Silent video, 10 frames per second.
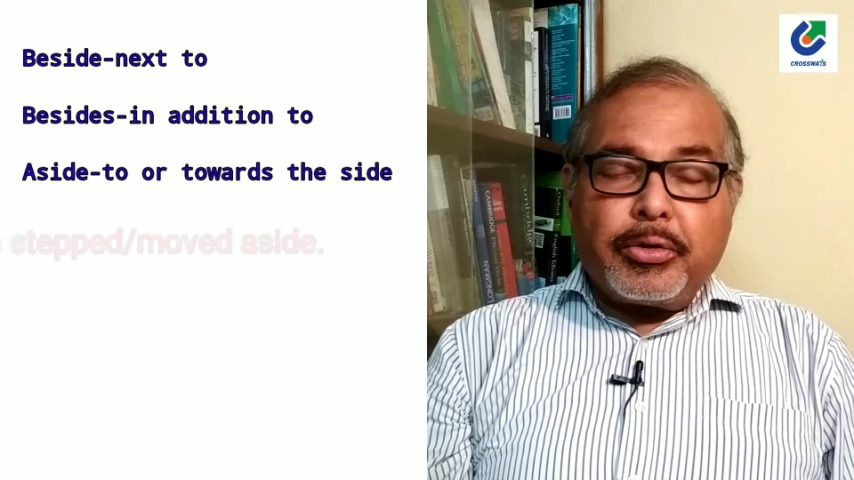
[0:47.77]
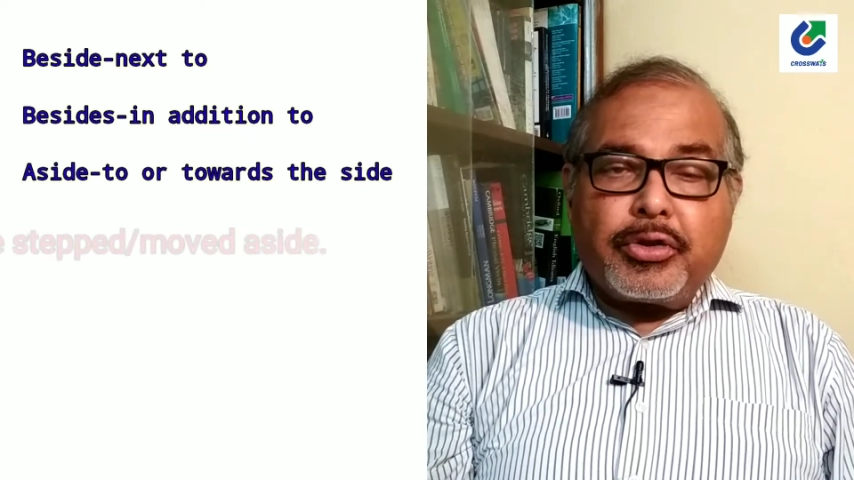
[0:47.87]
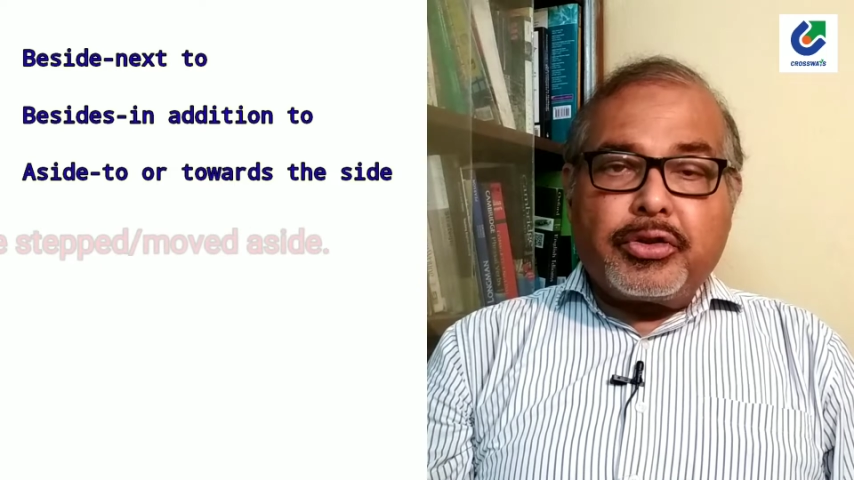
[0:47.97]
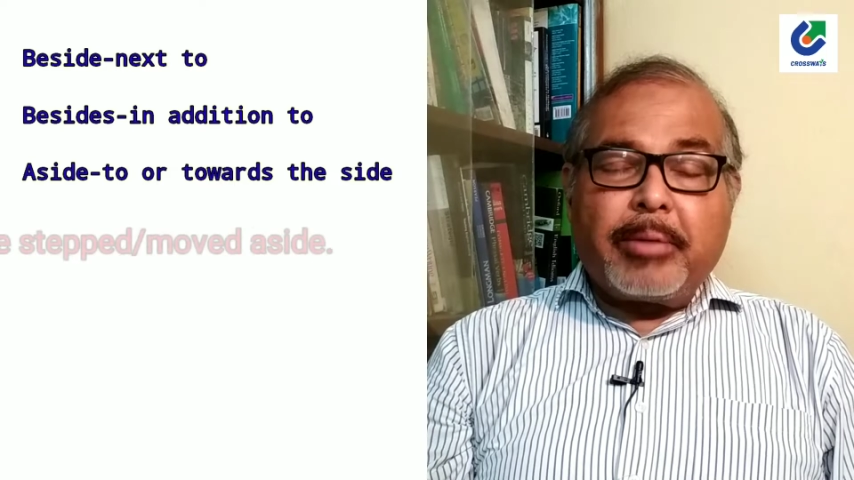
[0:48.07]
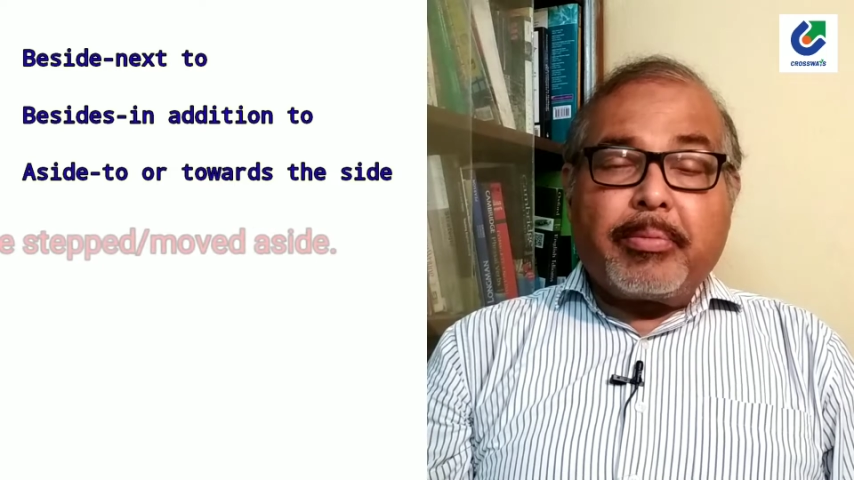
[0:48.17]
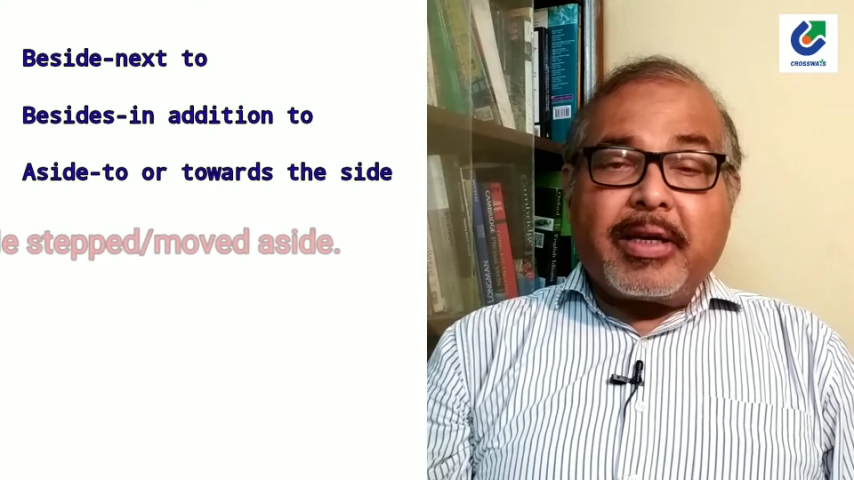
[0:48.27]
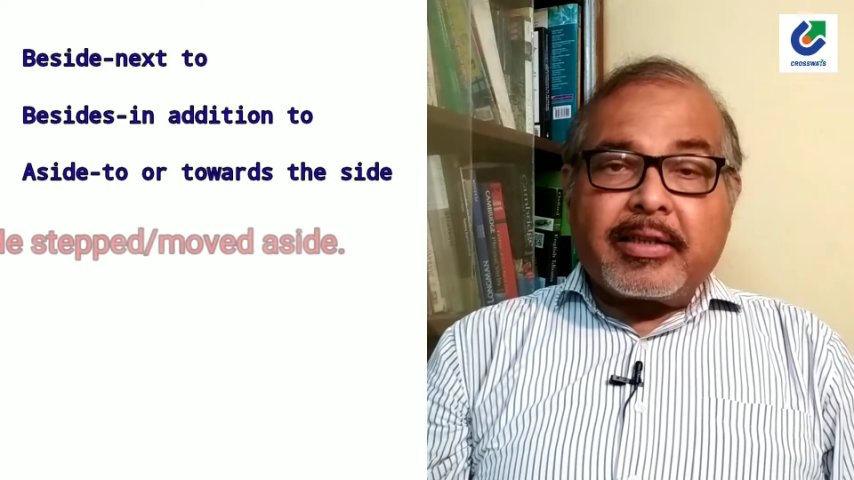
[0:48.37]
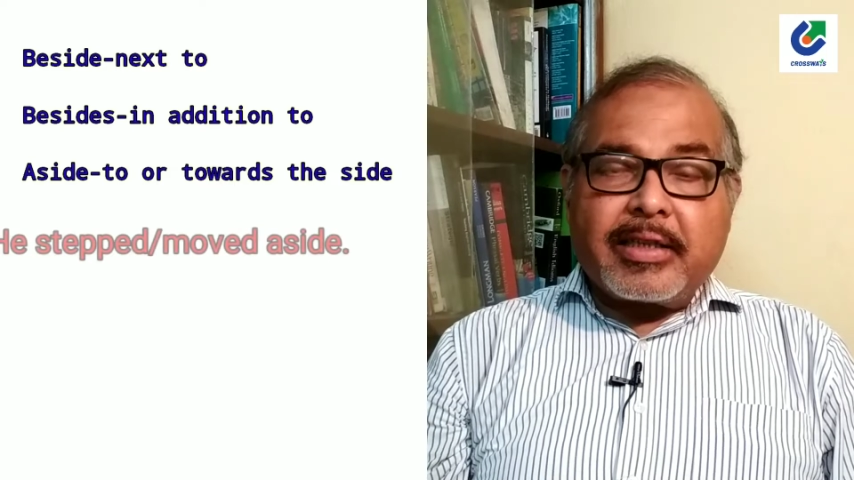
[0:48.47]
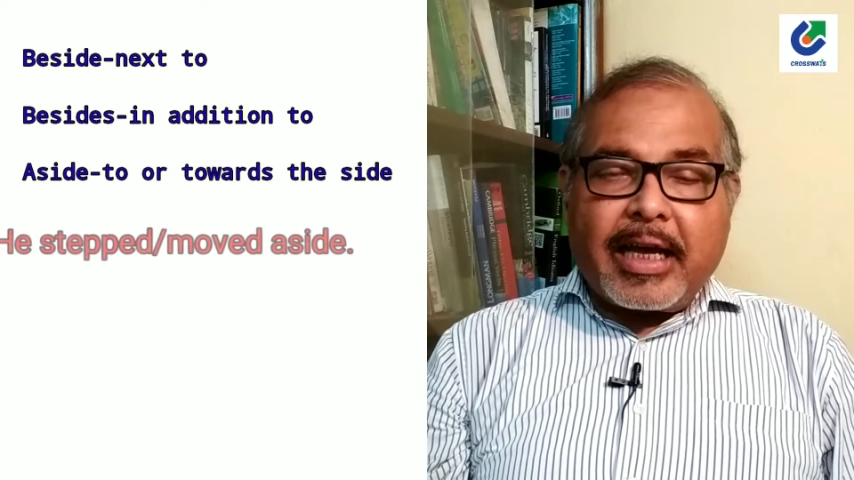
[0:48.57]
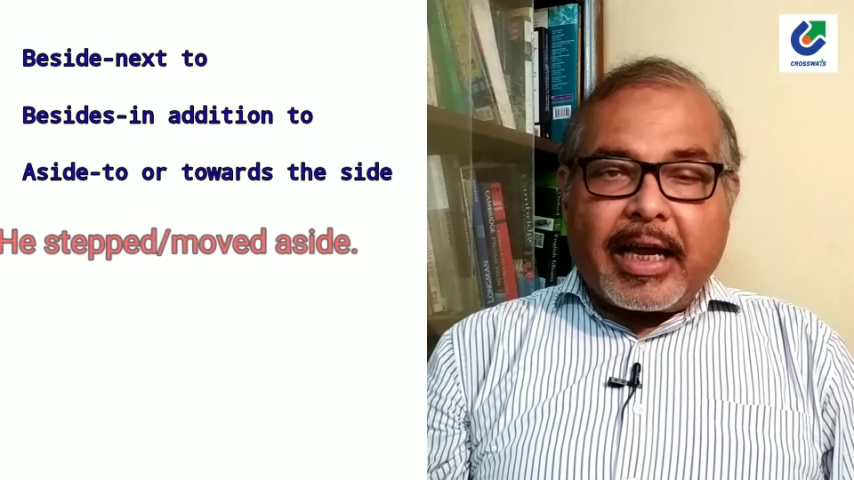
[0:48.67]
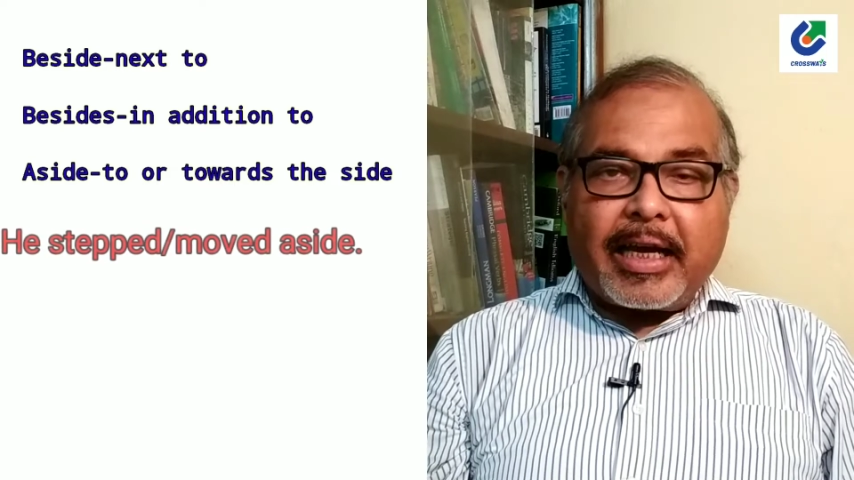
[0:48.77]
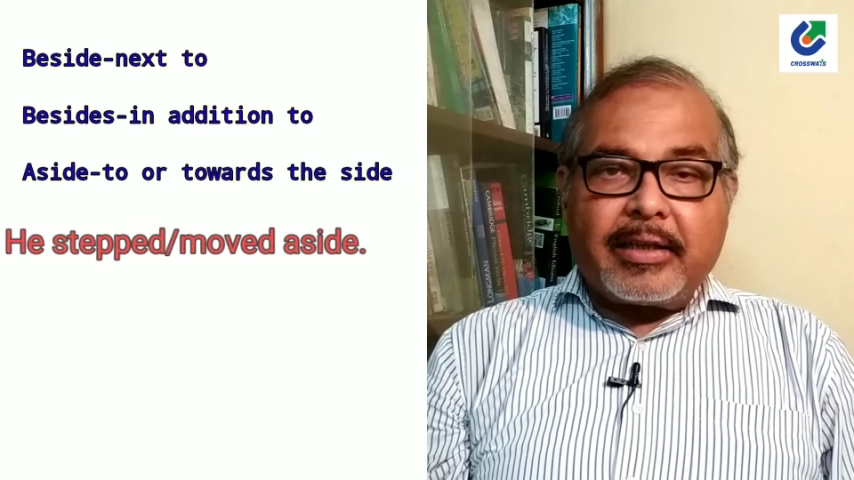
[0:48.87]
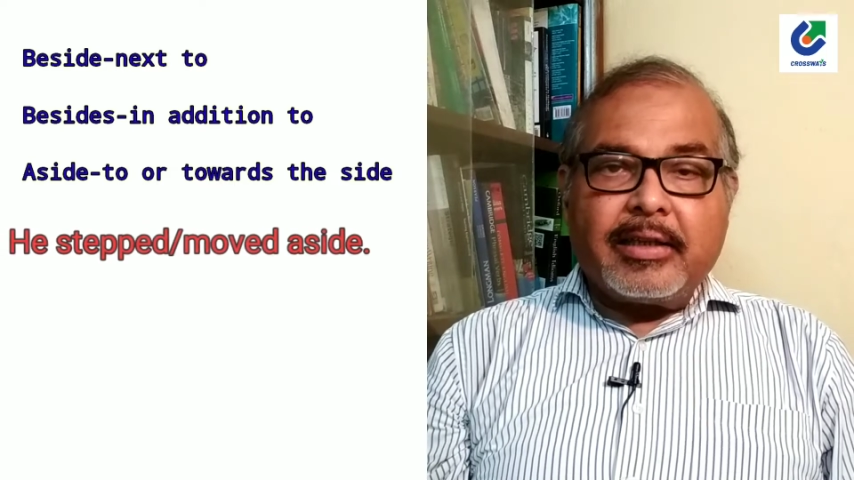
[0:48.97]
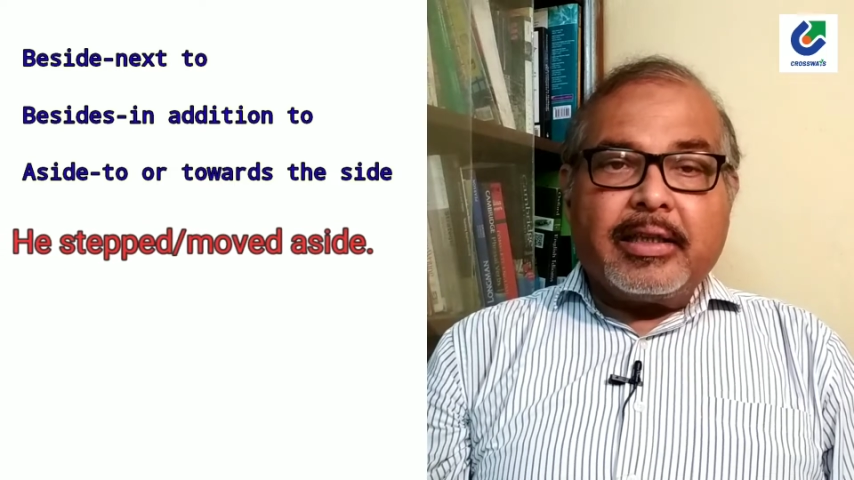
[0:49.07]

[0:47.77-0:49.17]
step aside.